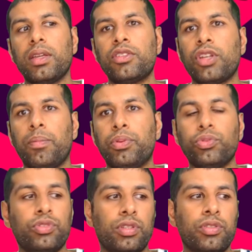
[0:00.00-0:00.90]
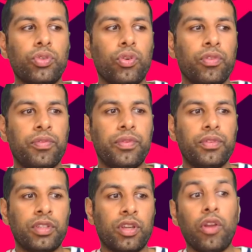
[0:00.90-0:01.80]
samples to sort of
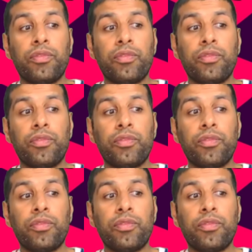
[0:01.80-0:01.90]
to go